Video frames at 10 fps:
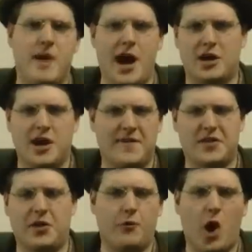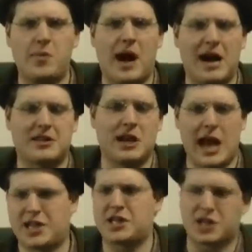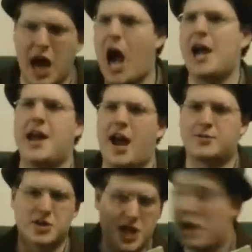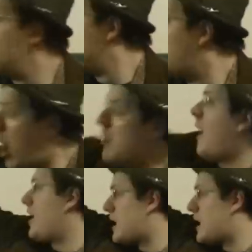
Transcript: magnificent robots like Skynet, which can- Oh my